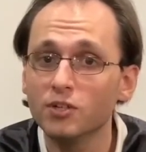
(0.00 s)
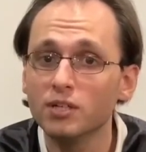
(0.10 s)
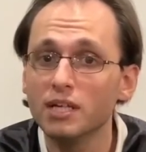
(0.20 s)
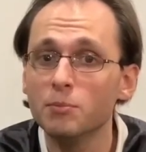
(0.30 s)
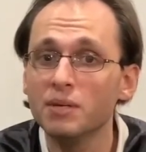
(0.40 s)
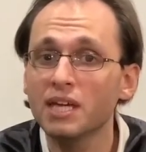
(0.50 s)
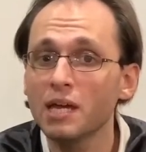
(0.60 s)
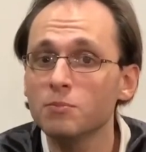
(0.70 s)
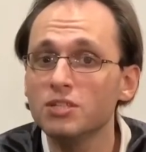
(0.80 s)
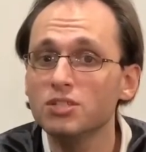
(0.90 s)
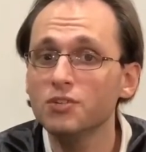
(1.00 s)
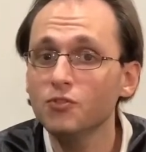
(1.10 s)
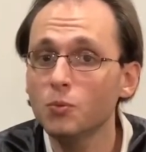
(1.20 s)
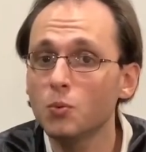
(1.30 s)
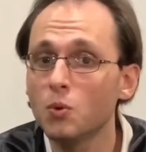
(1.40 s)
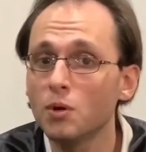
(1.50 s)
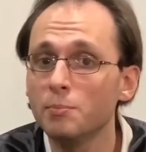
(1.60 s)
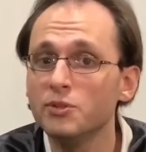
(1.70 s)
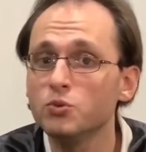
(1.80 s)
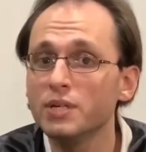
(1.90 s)
it became a civil war
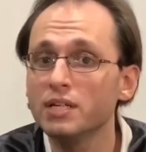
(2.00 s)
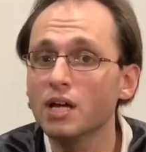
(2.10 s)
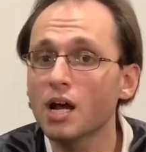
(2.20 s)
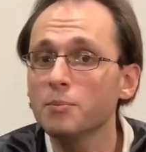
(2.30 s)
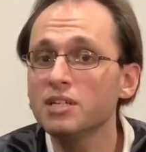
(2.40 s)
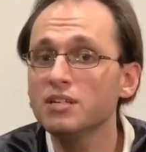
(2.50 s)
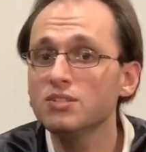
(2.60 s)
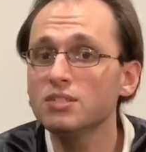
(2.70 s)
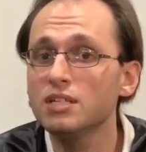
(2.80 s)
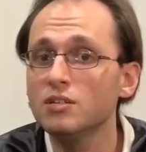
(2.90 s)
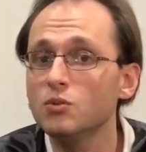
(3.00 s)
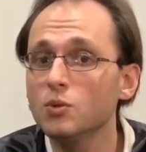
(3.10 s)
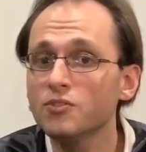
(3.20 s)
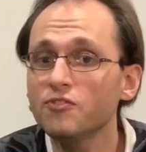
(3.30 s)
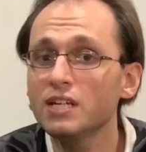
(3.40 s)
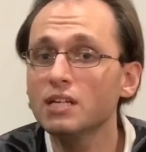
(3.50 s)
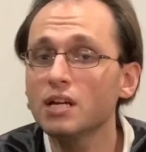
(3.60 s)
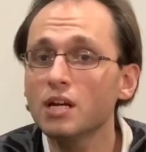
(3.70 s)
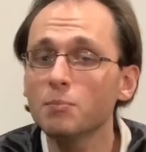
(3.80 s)
between communists in North Vietnam